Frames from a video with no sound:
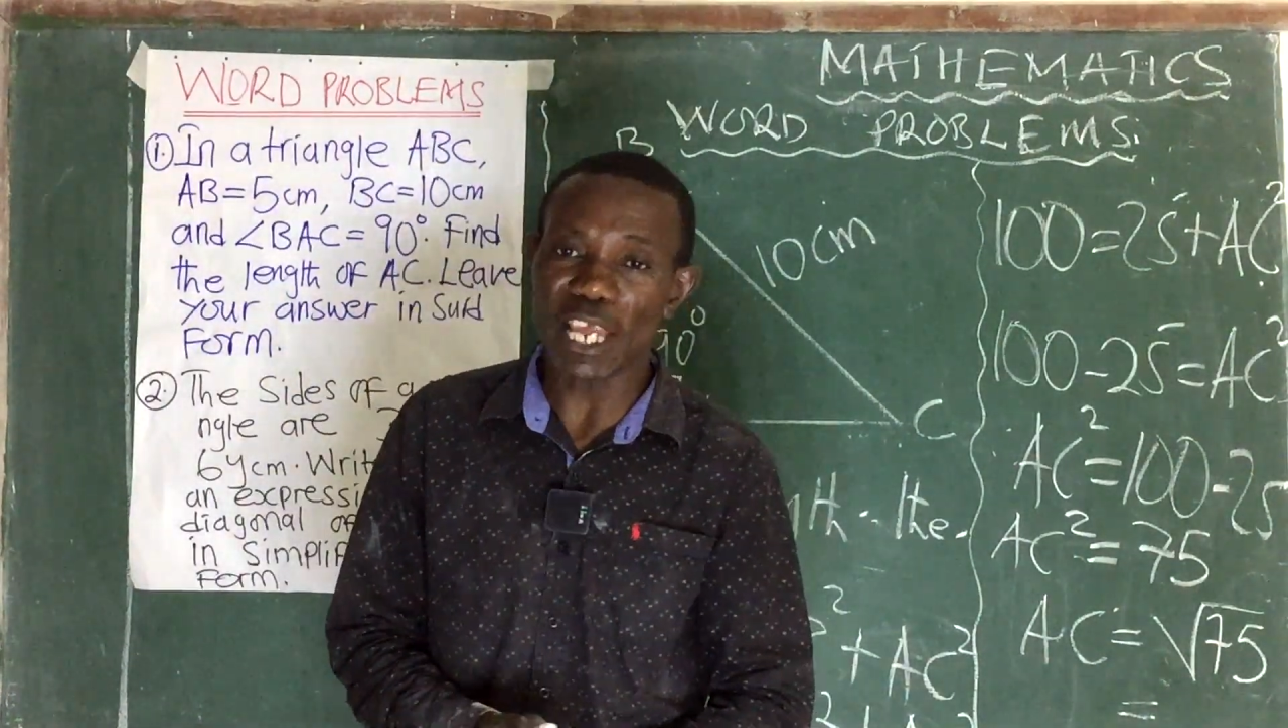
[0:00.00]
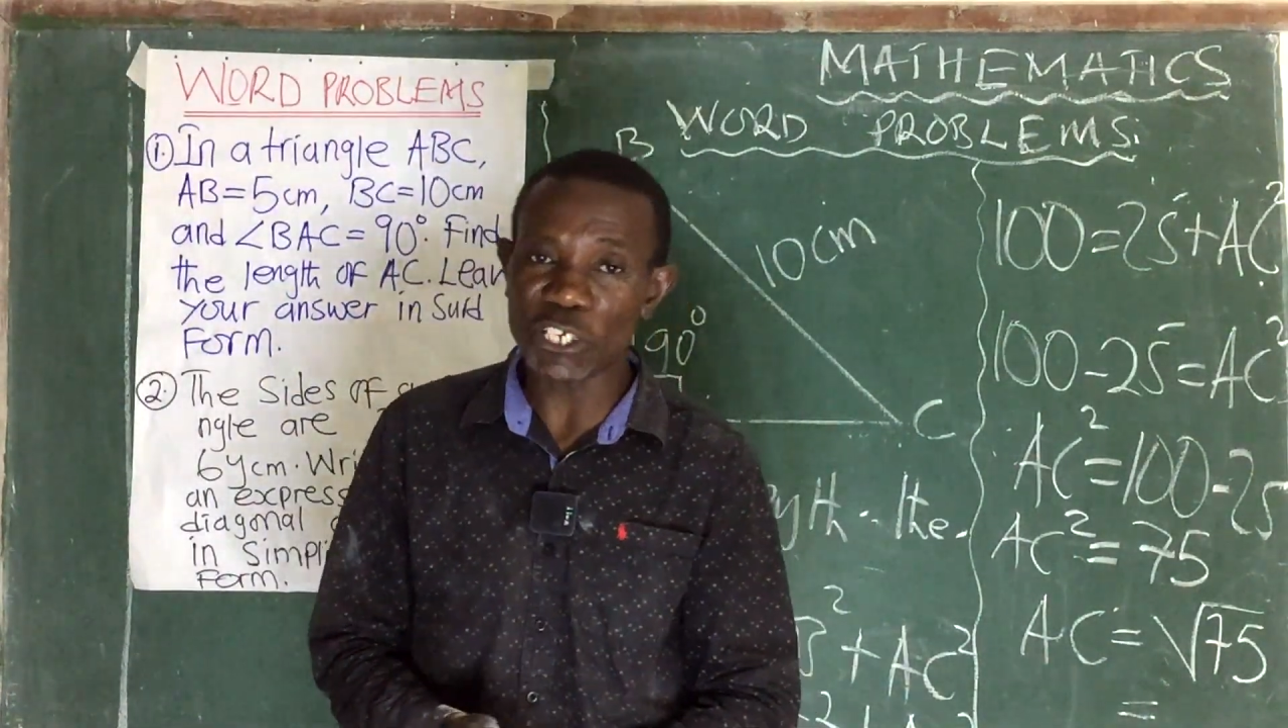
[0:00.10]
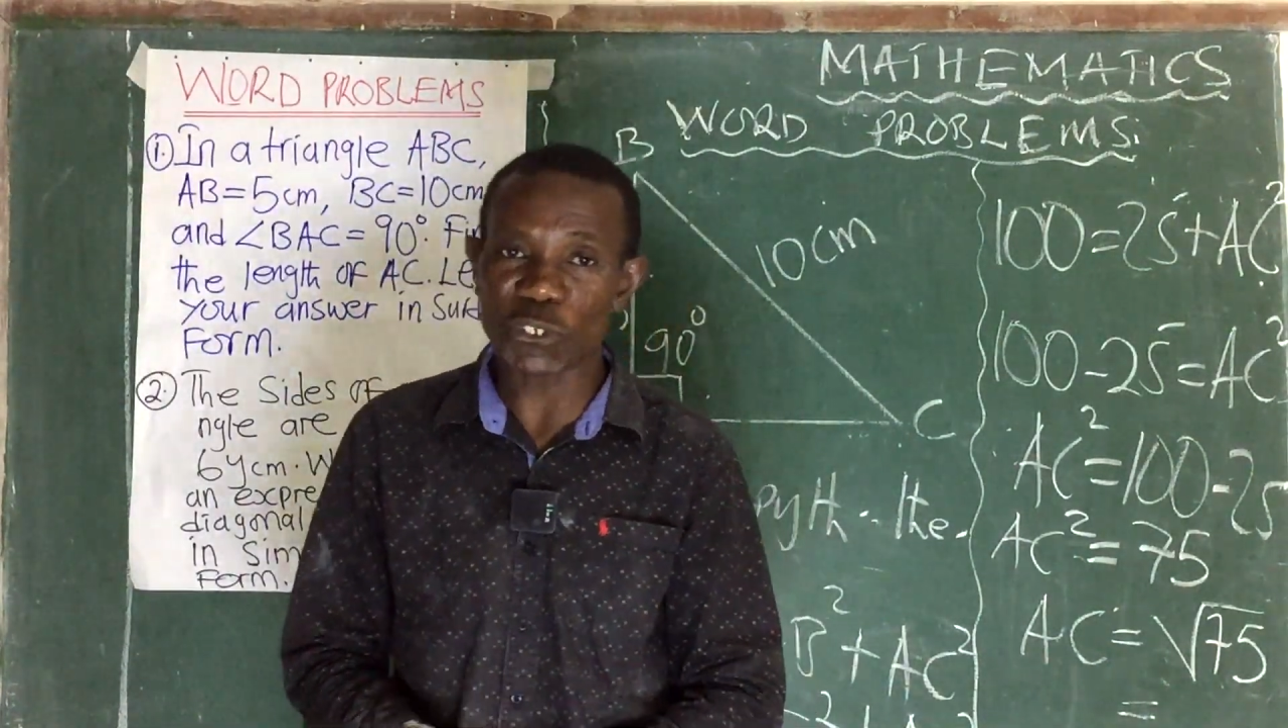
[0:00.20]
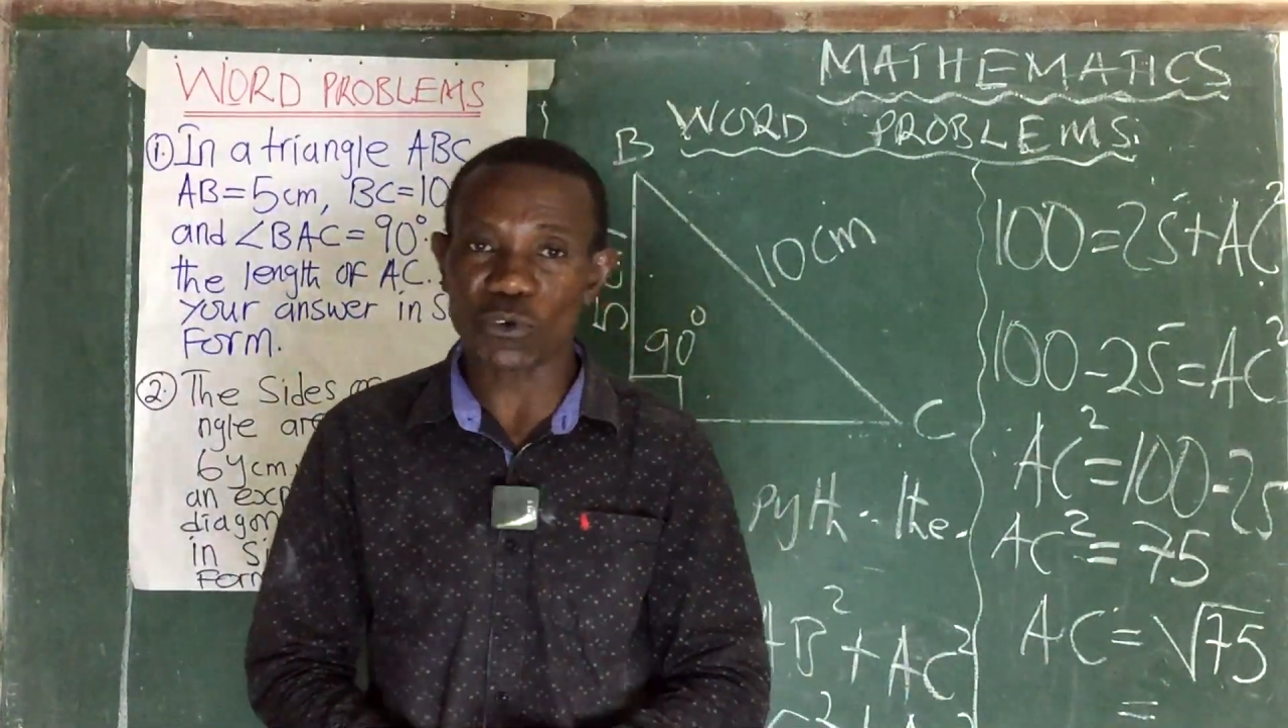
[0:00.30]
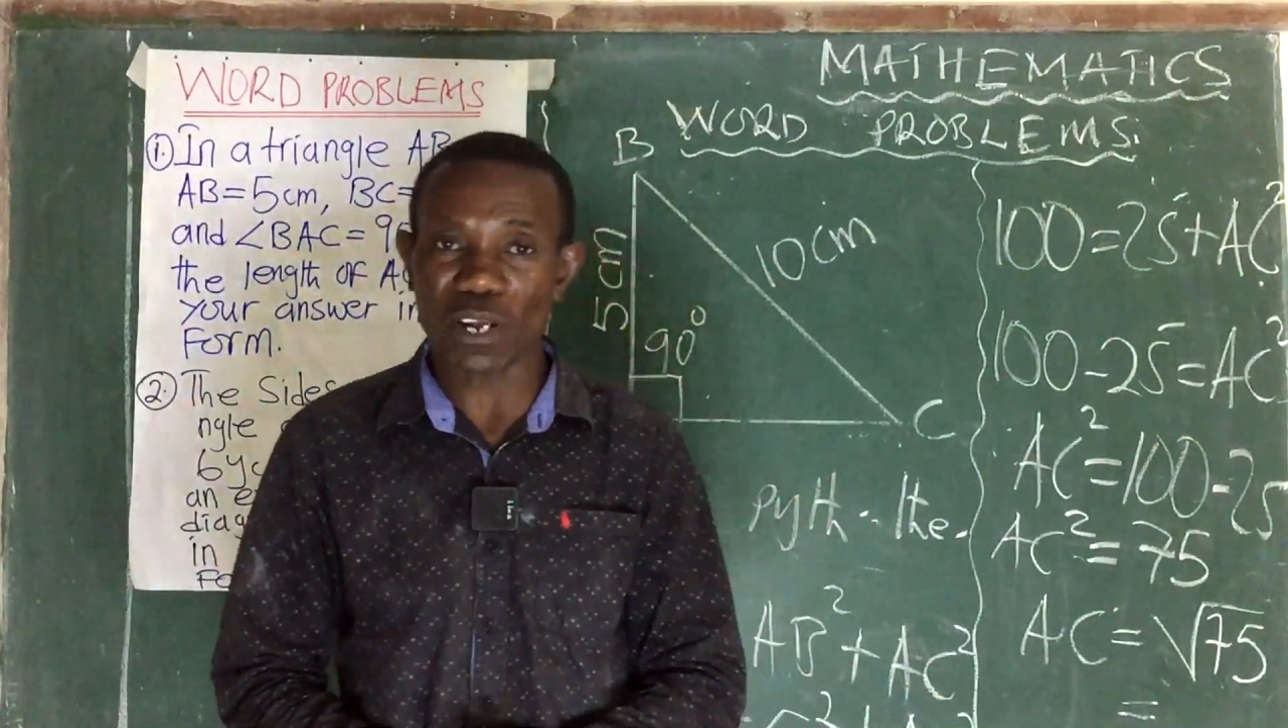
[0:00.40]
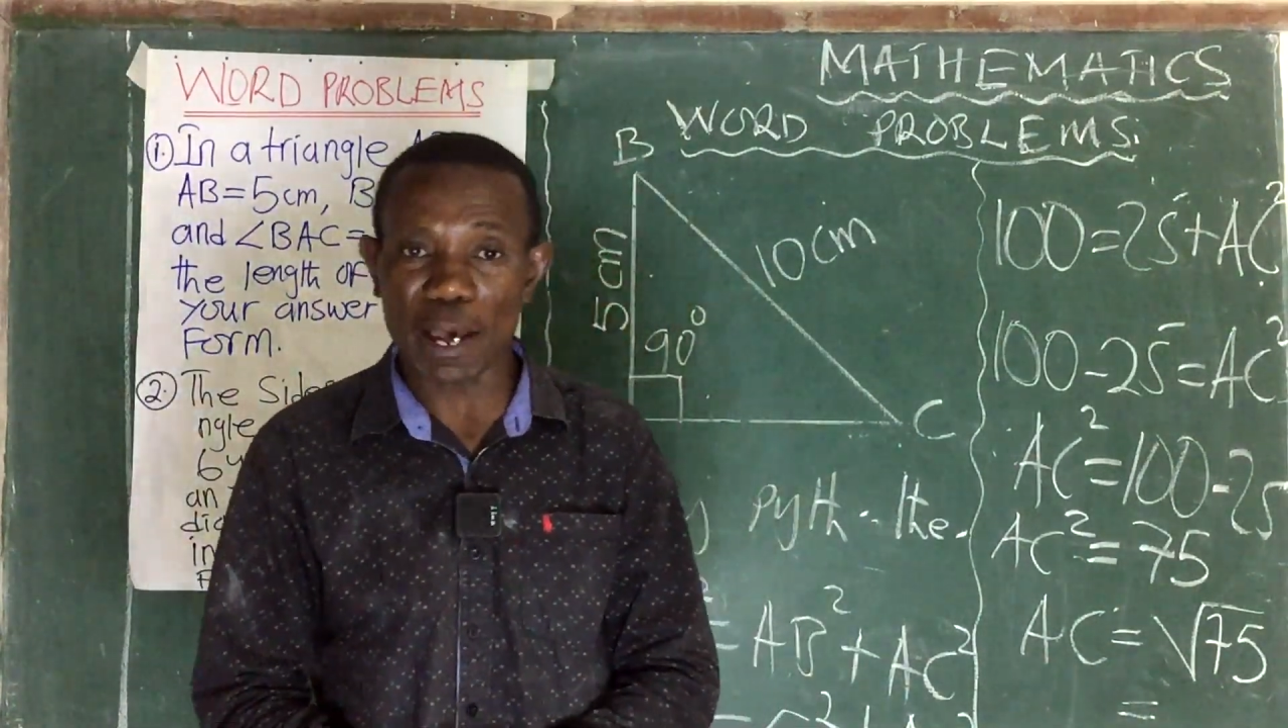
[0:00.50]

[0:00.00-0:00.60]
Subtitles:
rational